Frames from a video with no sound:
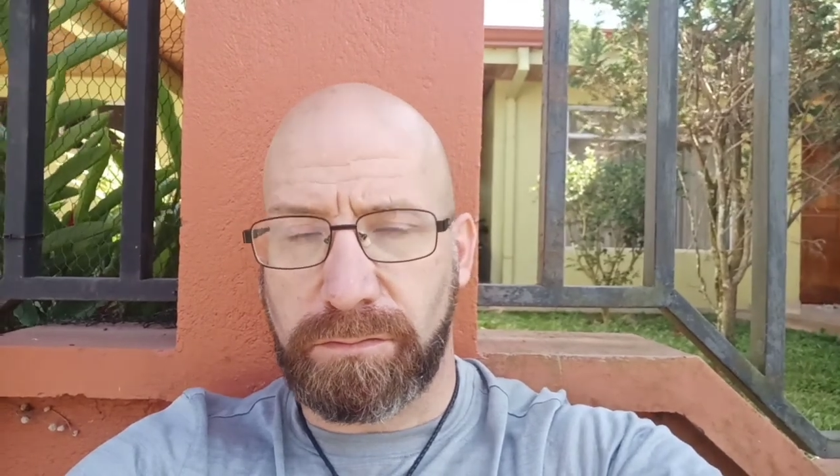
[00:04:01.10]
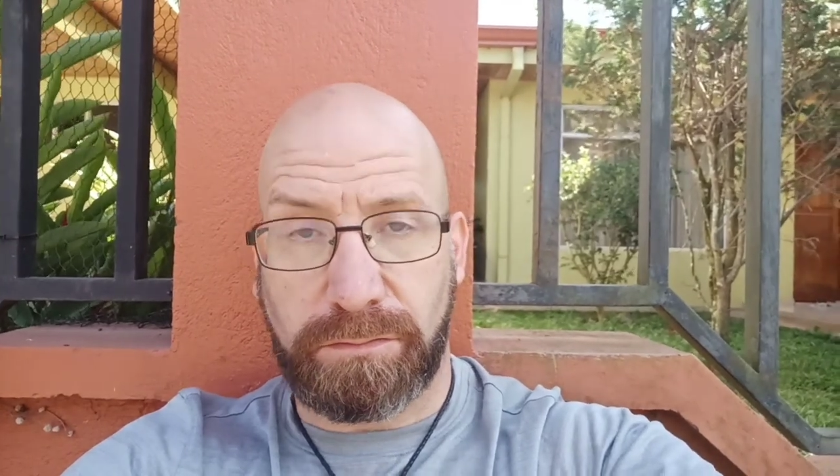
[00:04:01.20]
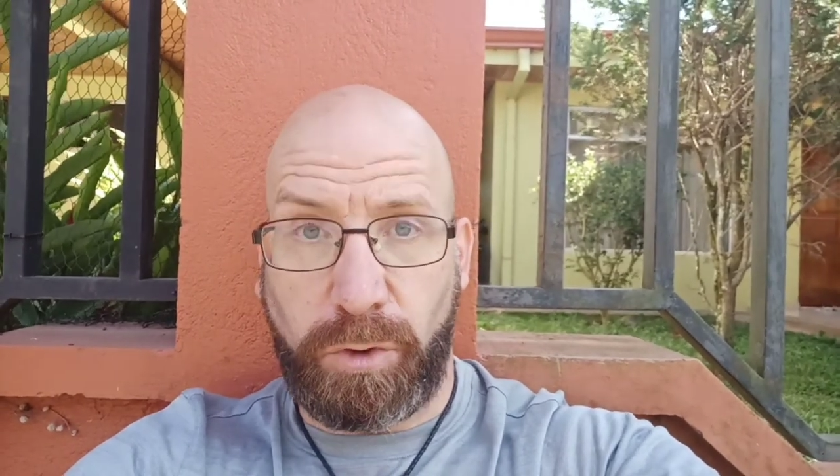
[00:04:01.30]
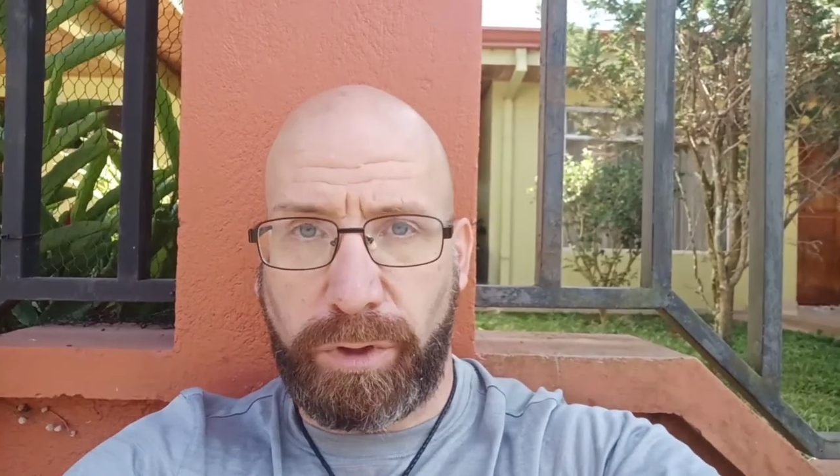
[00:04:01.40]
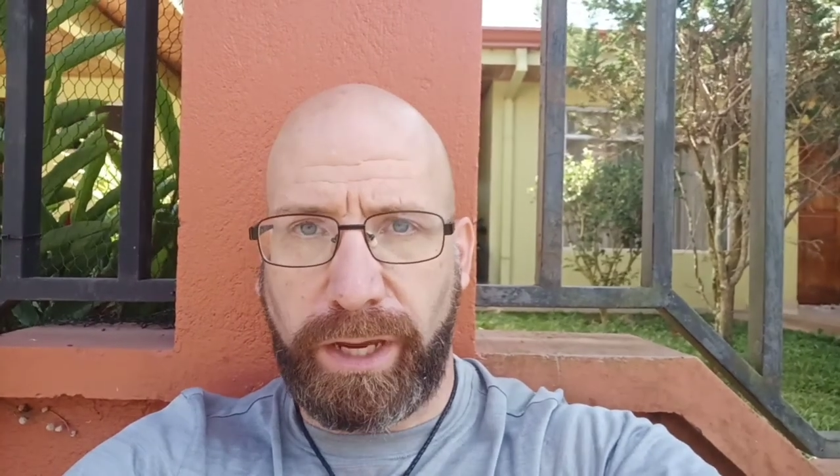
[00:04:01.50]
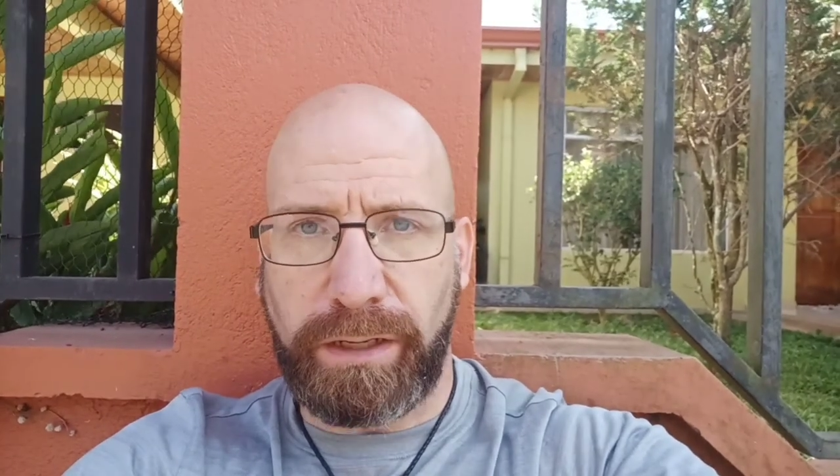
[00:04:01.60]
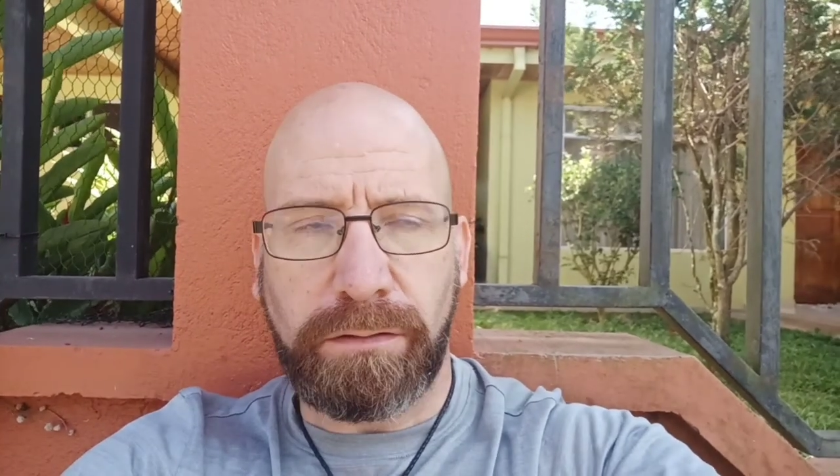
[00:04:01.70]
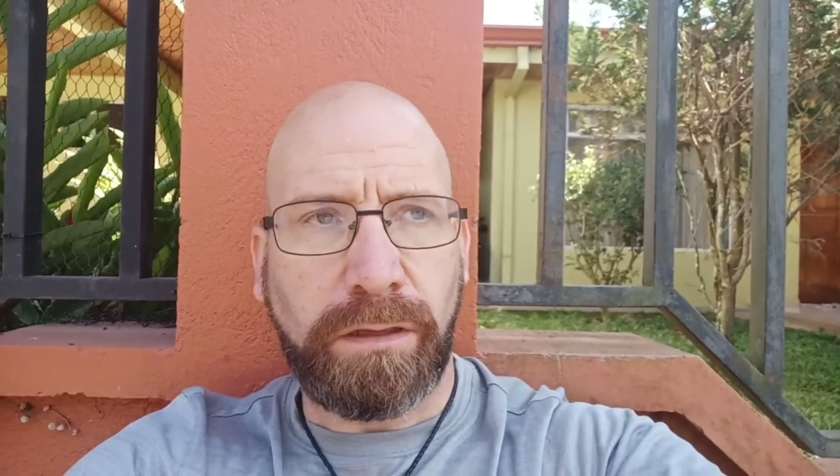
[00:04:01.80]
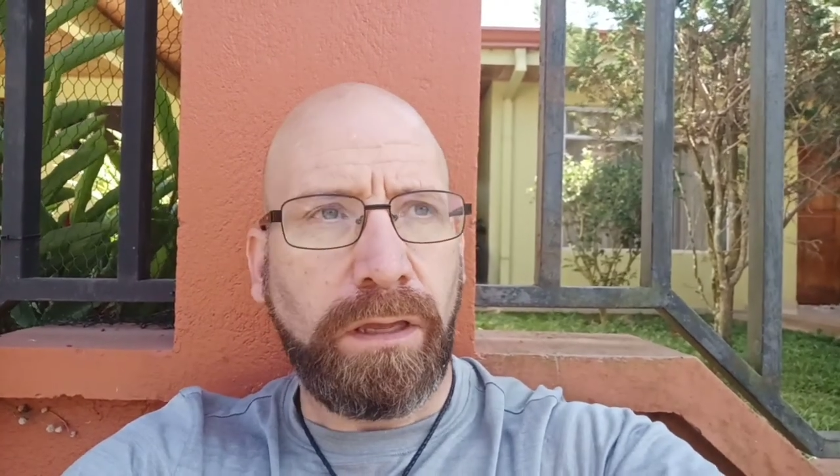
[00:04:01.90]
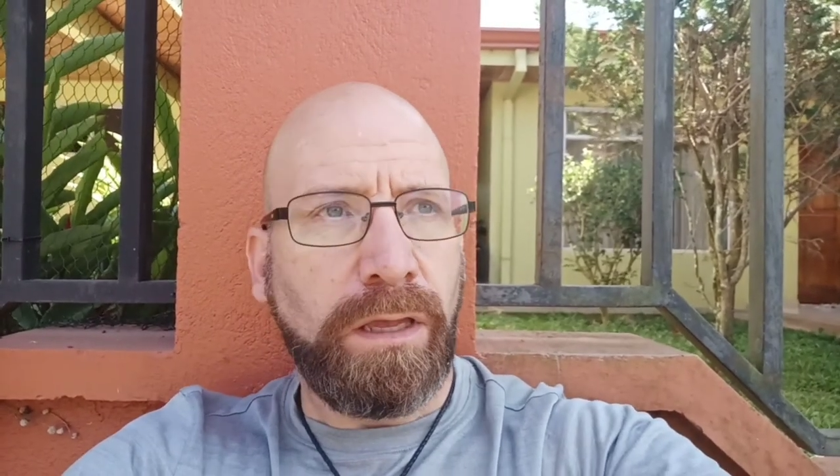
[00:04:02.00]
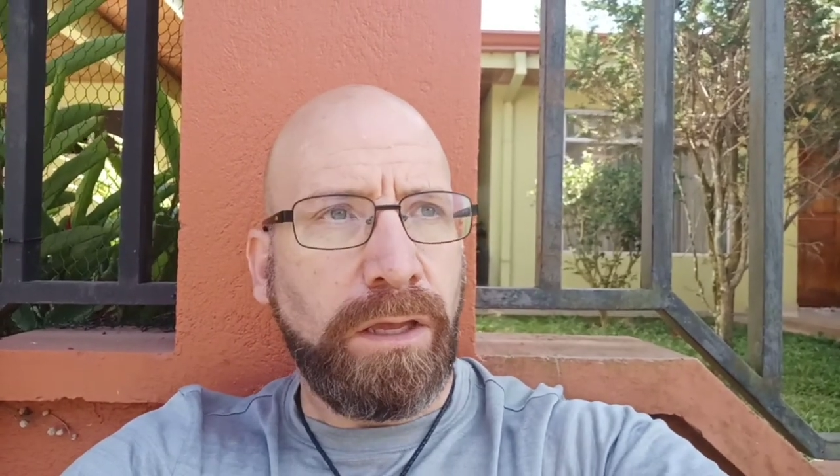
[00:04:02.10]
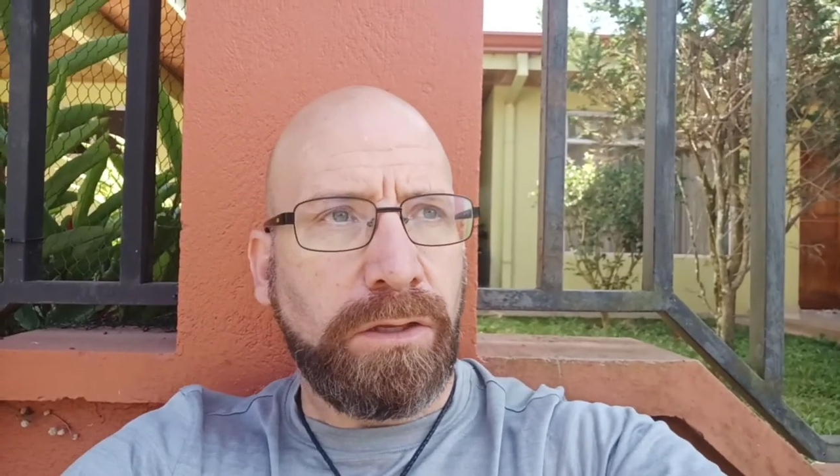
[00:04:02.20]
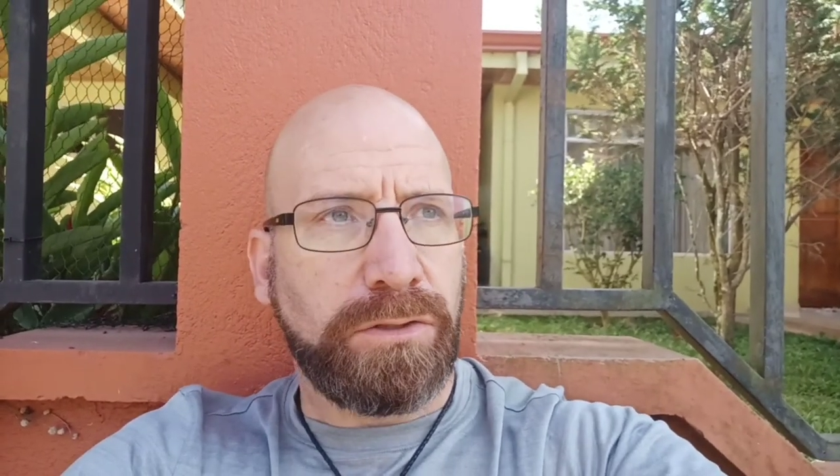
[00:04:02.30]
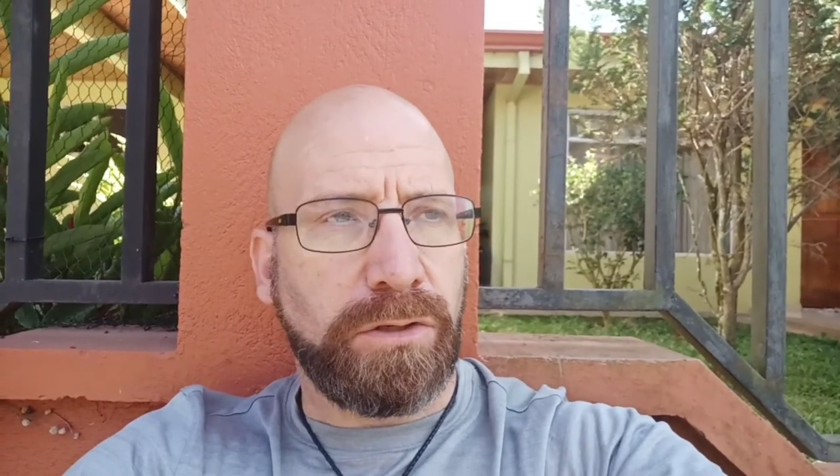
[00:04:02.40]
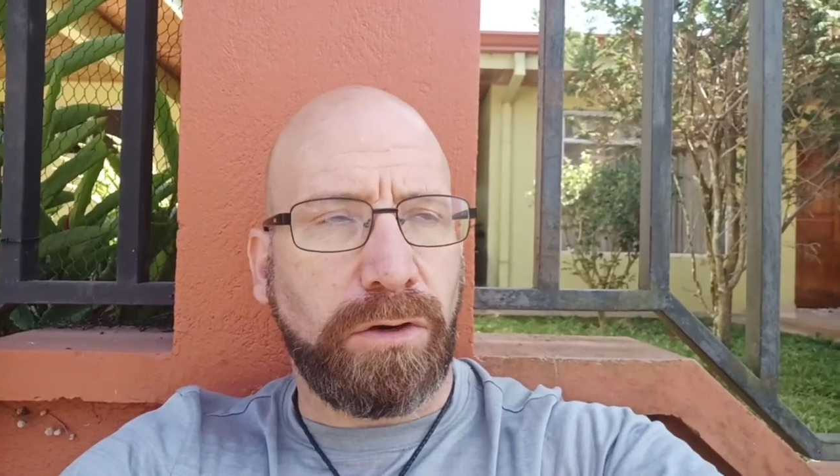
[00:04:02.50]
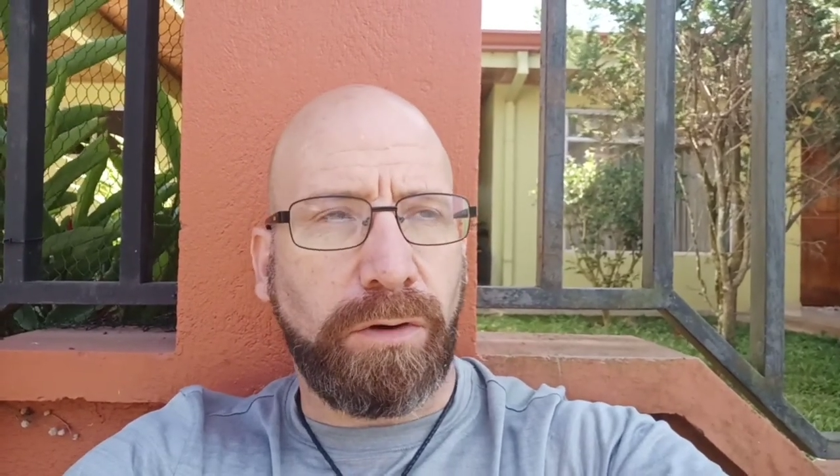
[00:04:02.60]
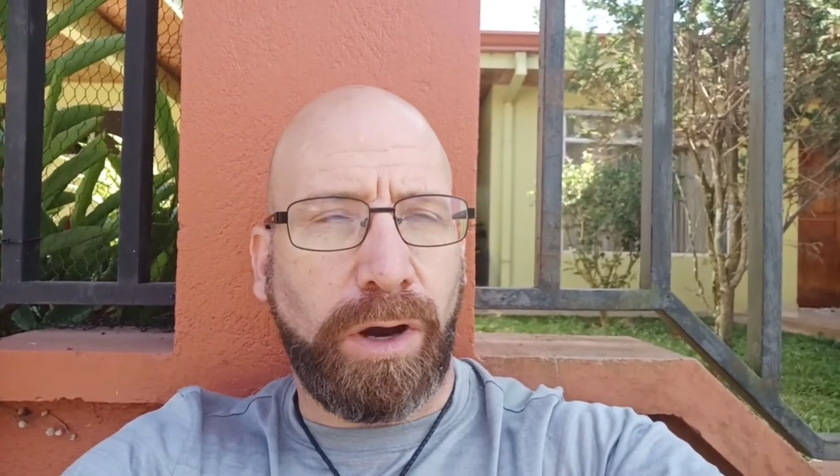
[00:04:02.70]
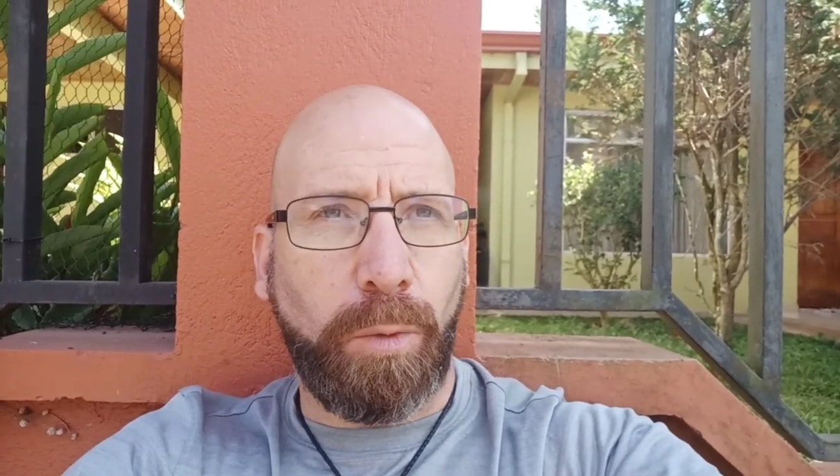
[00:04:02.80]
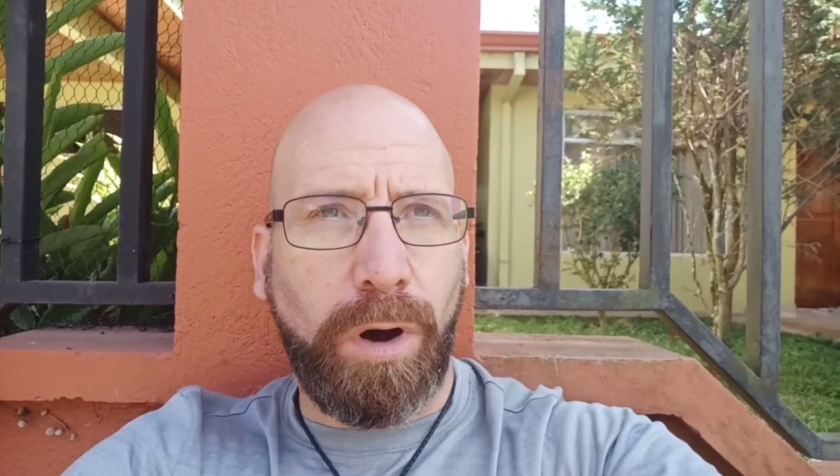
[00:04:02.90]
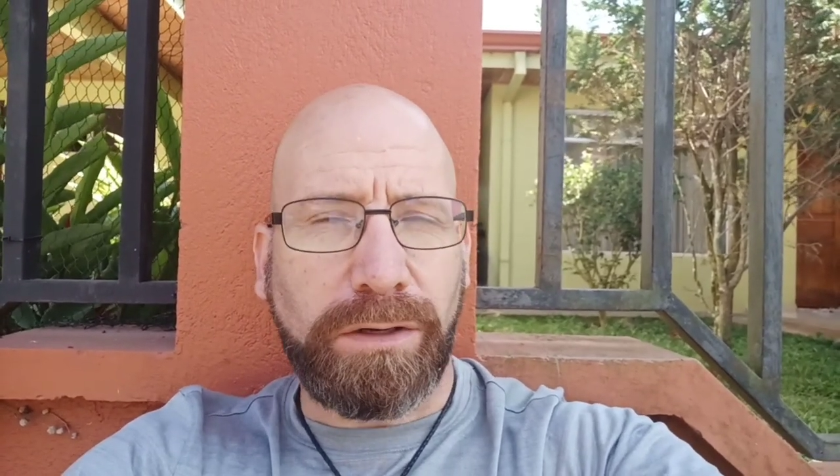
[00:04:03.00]
Okay, so I
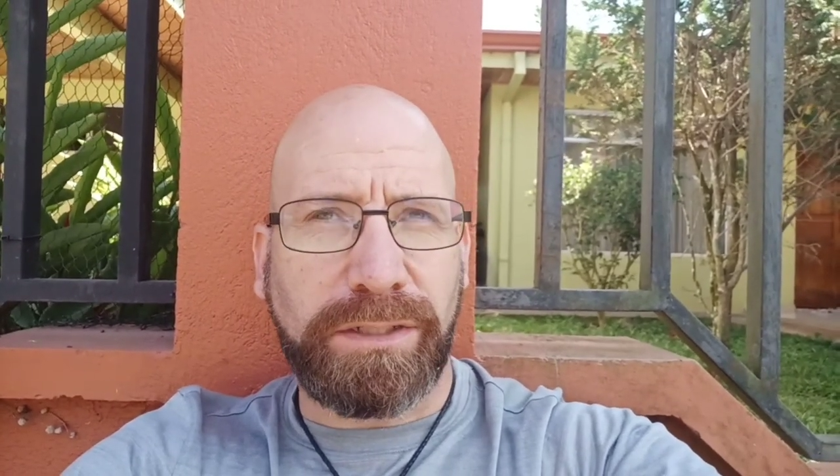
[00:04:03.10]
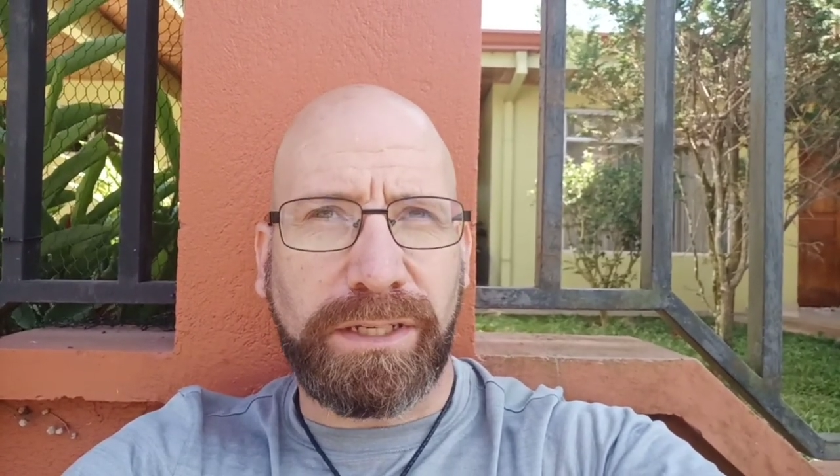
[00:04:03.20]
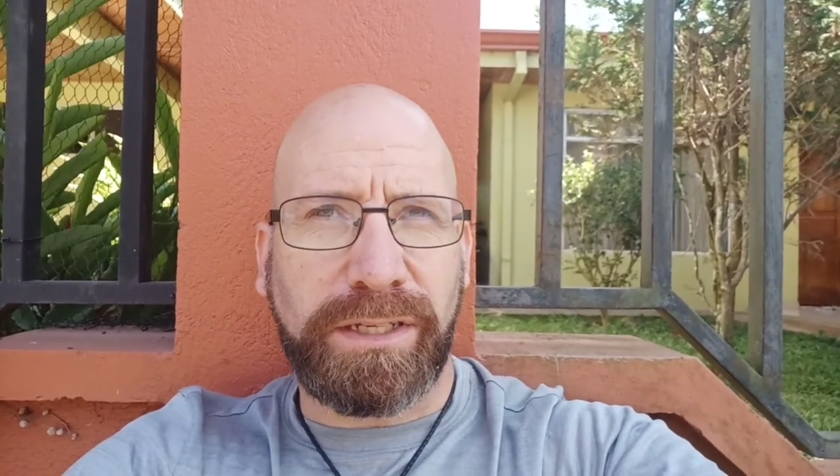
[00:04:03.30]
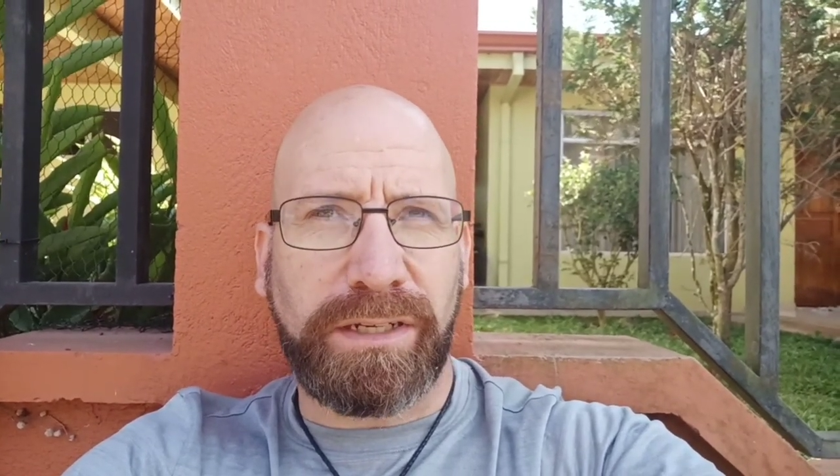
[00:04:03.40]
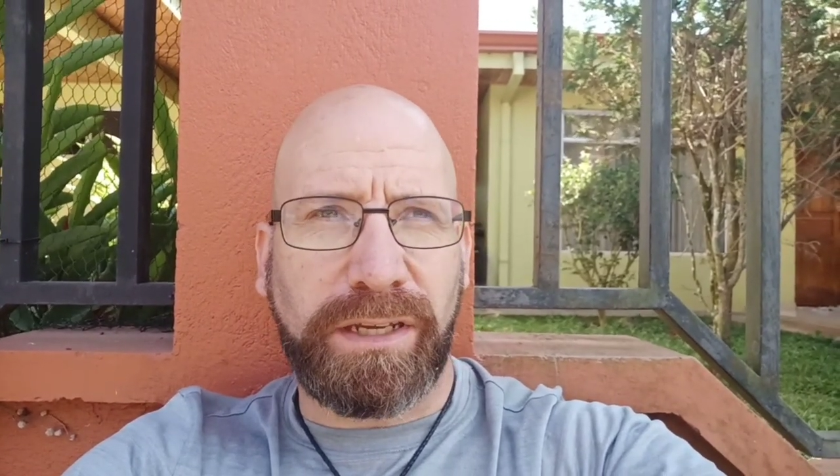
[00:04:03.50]
walked in,